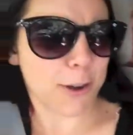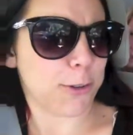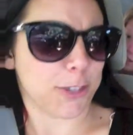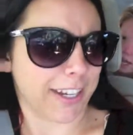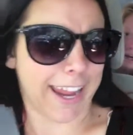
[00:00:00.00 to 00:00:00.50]

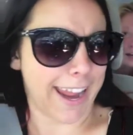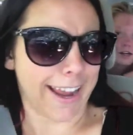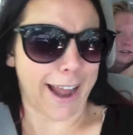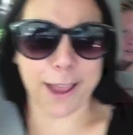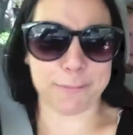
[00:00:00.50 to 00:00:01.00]
no, she
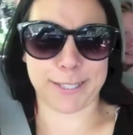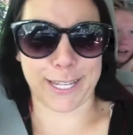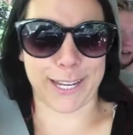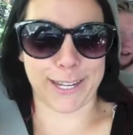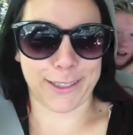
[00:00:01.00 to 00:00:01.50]
can't. I'm
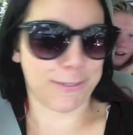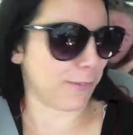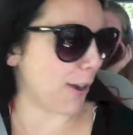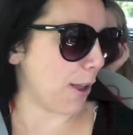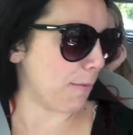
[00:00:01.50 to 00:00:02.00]
sitting in
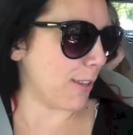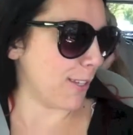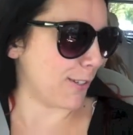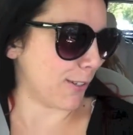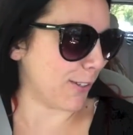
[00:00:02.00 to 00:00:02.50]
the front. I'm
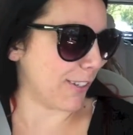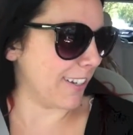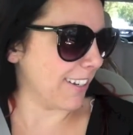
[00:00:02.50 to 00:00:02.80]
the adult.